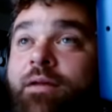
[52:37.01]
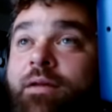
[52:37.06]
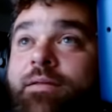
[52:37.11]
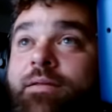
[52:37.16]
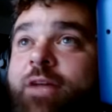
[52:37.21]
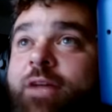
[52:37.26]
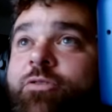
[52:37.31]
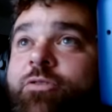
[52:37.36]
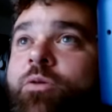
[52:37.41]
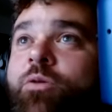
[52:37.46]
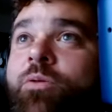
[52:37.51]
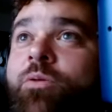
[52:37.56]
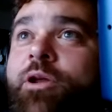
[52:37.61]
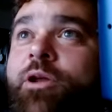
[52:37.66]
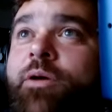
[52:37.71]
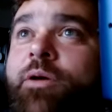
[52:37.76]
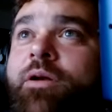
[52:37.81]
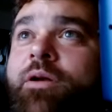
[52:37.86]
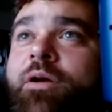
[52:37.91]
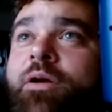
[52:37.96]
That's what we're
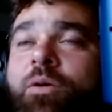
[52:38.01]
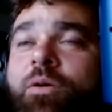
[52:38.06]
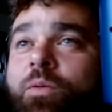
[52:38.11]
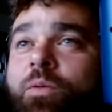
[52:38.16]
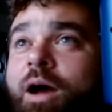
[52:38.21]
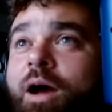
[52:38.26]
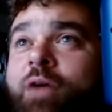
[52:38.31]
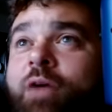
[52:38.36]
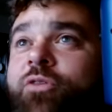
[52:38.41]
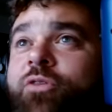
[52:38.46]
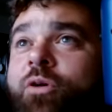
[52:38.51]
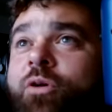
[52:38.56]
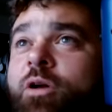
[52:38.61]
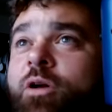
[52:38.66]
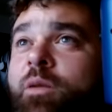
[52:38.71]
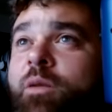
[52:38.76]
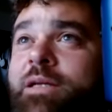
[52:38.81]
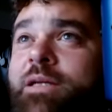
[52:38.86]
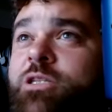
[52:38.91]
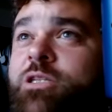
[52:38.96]
doing. We're also going
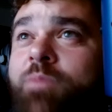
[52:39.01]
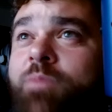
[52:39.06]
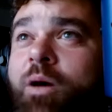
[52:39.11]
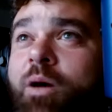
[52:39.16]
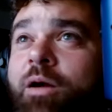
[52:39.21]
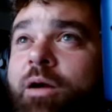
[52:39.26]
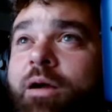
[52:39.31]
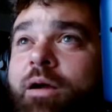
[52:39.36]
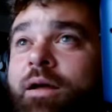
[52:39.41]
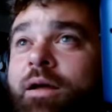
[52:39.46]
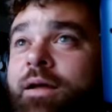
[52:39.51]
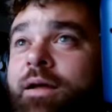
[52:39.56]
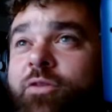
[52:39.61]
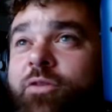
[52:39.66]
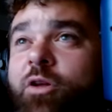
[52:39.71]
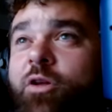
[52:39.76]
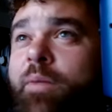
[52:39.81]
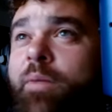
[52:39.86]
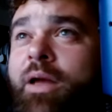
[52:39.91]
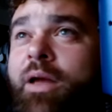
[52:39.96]
to be smart. It's
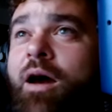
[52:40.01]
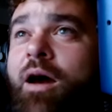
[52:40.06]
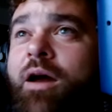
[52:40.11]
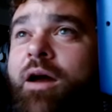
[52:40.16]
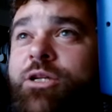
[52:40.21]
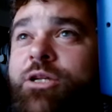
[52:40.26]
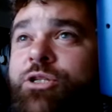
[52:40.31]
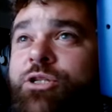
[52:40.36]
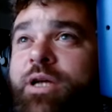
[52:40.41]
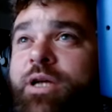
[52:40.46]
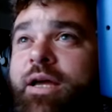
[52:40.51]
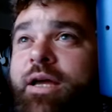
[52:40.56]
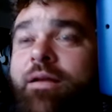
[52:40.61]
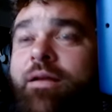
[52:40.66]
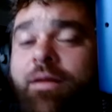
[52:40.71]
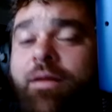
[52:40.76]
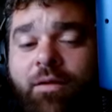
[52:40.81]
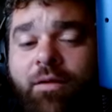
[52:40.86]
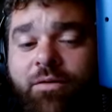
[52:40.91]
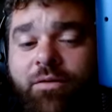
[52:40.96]
going to be hot as shit.
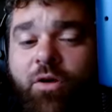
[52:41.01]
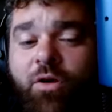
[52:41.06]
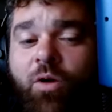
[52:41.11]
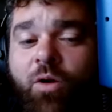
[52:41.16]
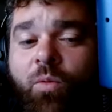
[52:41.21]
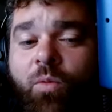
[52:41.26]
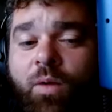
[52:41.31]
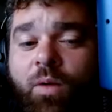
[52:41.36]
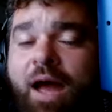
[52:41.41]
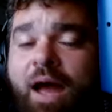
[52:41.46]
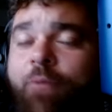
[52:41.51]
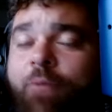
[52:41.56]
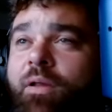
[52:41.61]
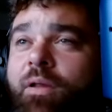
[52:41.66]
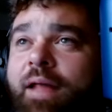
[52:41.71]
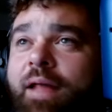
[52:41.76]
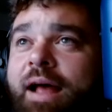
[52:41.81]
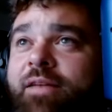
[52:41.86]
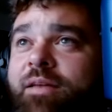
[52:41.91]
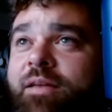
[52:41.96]
So when I
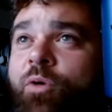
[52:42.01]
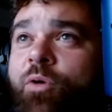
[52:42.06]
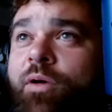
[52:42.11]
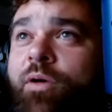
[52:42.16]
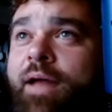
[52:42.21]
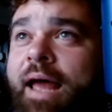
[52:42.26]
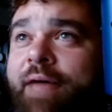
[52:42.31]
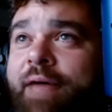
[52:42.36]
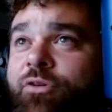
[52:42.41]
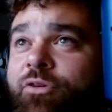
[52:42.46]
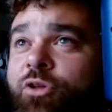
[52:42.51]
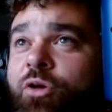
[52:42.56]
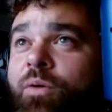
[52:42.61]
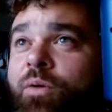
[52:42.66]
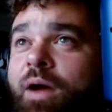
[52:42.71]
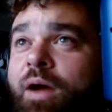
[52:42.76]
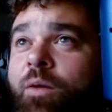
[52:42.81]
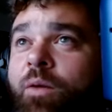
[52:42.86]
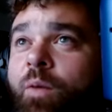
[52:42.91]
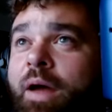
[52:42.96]
realize I'm going to have a
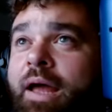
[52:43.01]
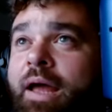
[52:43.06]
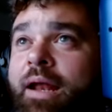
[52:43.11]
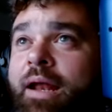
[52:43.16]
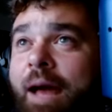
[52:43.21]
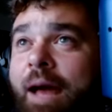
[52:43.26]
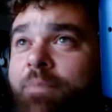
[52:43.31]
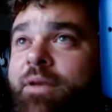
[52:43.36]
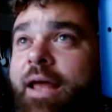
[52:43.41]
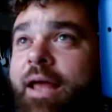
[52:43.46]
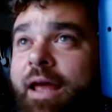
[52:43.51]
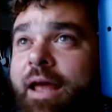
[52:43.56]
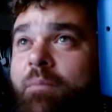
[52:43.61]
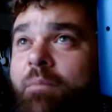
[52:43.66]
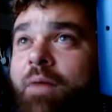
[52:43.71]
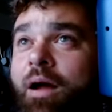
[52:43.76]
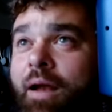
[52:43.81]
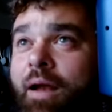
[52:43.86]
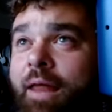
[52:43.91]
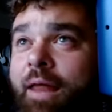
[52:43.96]
2-hour wait, I'm taking
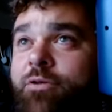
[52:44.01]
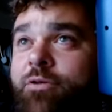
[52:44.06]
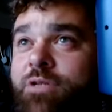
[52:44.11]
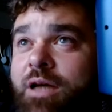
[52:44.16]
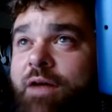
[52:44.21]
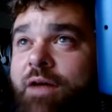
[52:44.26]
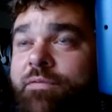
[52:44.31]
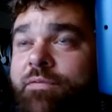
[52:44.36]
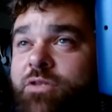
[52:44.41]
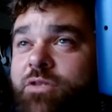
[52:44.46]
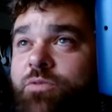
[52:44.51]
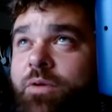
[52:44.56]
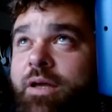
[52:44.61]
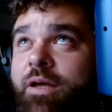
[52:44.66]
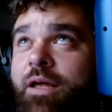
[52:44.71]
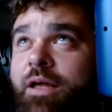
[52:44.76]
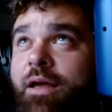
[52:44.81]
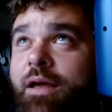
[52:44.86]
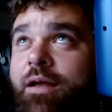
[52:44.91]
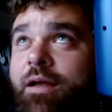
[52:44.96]
my leathers off this
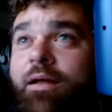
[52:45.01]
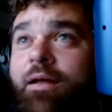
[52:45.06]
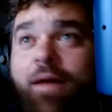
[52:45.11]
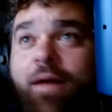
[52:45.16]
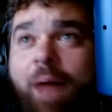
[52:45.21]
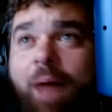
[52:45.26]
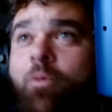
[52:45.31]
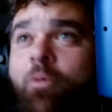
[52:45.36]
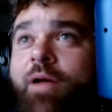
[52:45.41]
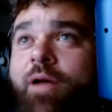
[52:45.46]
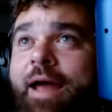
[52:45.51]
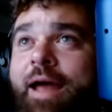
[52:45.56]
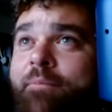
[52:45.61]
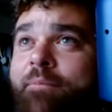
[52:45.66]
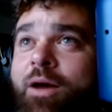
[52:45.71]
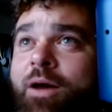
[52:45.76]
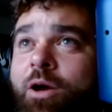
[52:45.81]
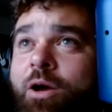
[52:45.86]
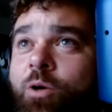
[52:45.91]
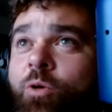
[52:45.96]
weekend. I'm going to have
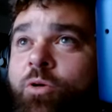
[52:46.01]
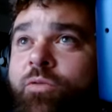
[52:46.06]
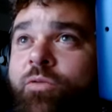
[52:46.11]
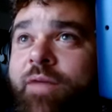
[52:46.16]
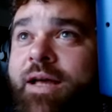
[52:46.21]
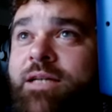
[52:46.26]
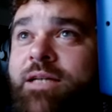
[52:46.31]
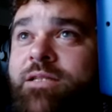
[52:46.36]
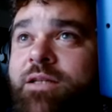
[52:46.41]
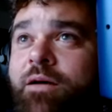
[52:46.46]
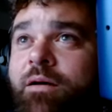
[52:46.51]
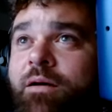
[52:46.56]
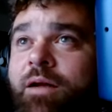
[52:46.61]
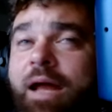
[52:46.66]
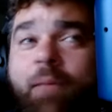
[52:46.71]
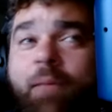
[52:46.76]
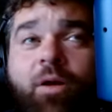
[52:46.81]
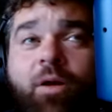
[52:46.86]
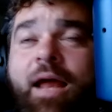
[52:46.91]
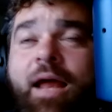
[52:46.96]
my cool vest on.
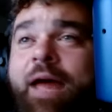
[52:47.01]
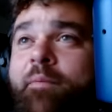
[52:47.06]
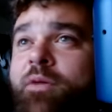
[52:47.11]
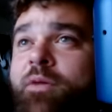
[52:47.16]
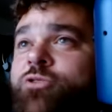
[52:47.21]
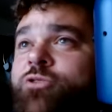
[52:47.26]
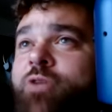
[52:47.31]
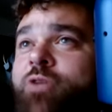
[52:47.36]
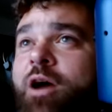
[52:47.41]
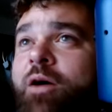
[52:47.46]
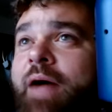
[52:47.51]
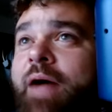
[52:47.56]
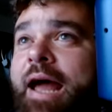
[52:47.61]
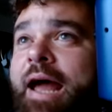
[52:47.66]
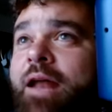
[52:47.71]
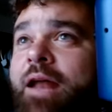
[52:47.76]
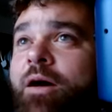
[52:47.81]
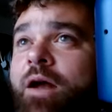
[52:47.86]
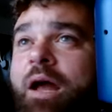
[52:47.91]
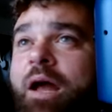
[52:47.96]
I'm going to have my straw
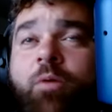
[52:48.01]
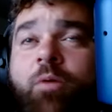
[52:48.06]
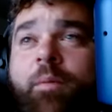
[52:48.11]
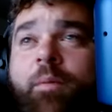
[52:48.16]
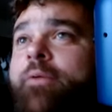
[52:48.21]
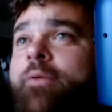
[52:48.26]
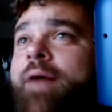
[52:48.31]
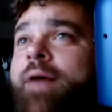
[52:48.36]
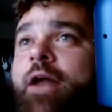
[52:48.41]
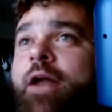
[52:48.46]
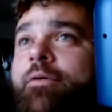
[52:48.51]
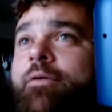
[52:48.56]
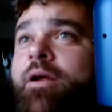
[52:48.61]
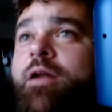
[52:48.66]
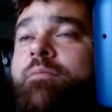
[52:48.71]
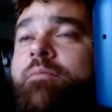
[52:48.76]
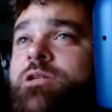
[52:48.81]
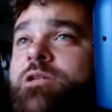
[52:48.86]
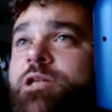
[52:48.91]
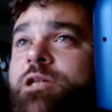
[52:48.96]
hat on. I'm going to be riding around
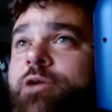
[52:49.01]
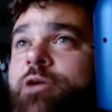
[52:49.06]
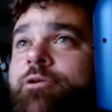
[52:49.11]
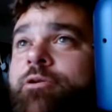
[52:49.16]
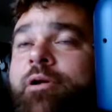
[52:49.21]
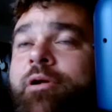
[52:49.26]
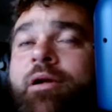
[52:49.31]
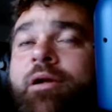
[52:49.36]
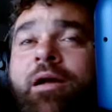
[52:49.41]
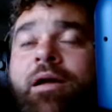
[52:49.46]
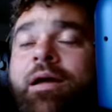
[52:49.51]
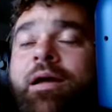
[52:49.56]
on my scooter.